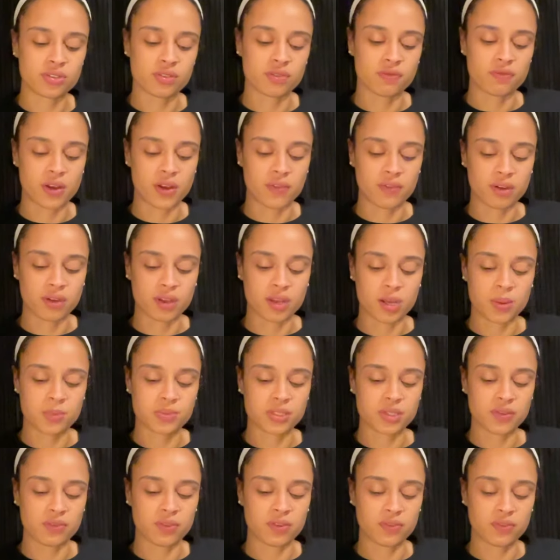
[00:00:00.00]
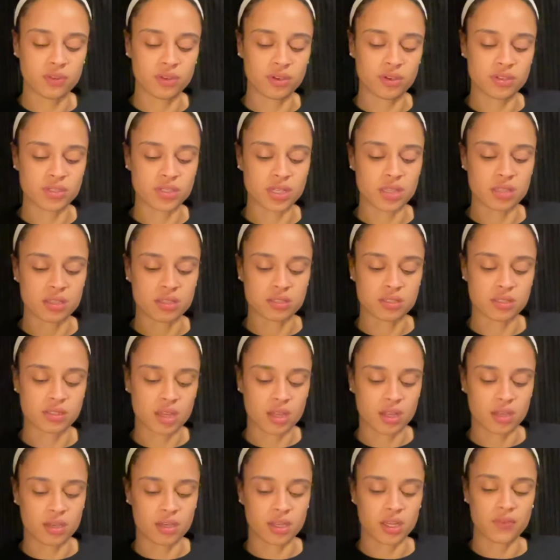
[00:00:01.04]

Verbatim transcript: the Five of Cups in reverse, and the Sun